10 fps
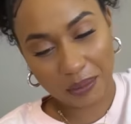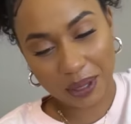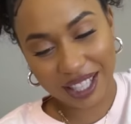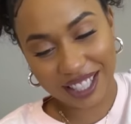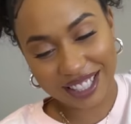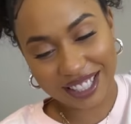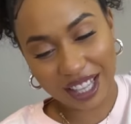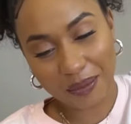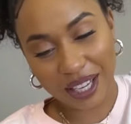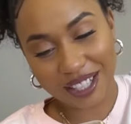Bitch,
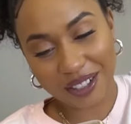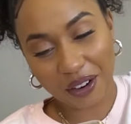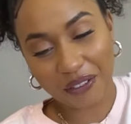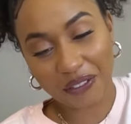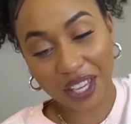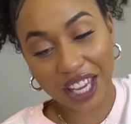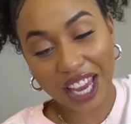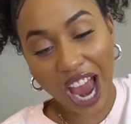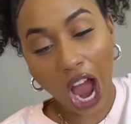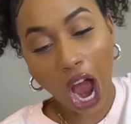them ain't your
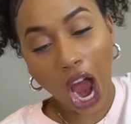feet.